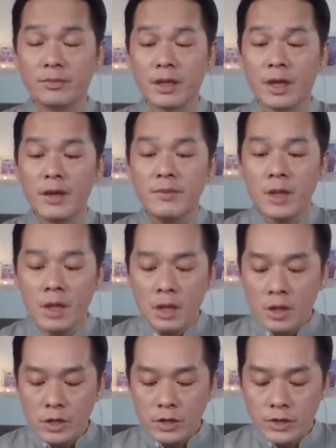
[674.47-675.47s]
Okay,
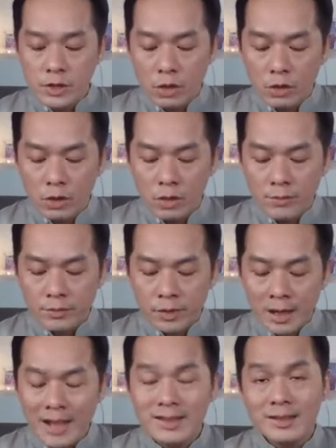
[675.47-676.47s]
so,
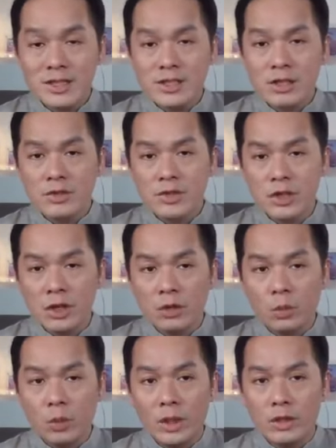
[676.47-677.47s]
and the list goes
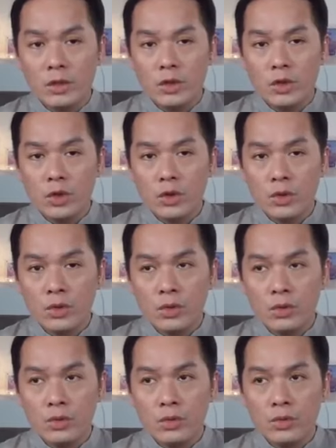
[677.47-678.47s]
on, what
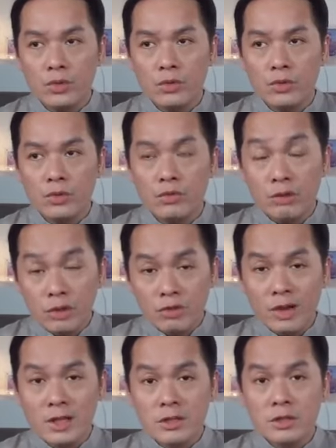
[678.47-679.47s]
you
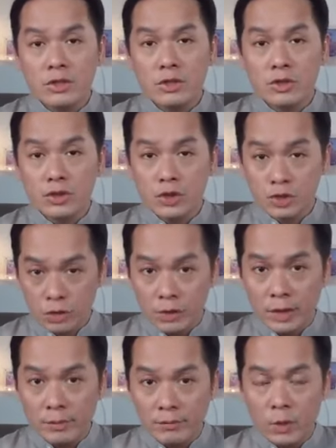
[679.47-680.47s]
regret
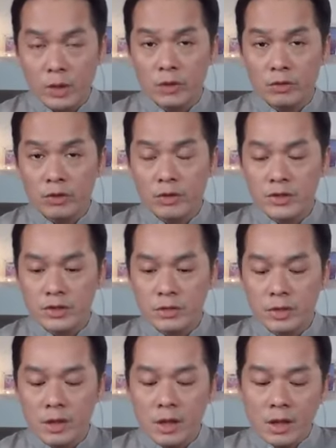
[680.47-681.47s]
doing.
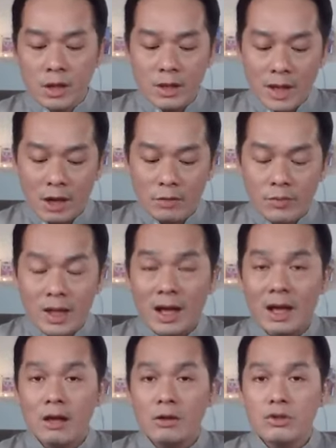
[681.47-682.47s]
Now,
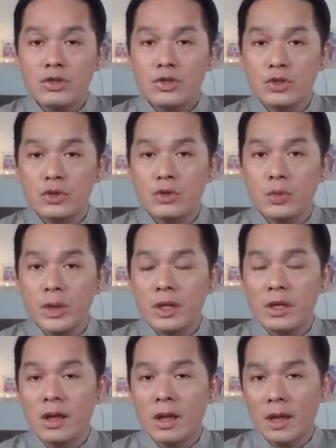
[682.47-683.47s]
how do
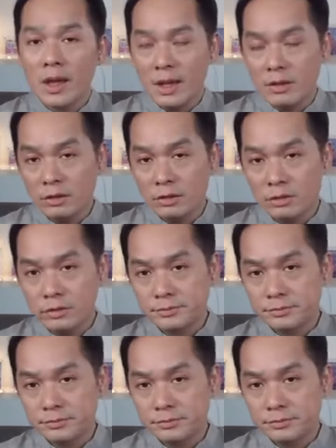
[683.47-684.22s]
we handle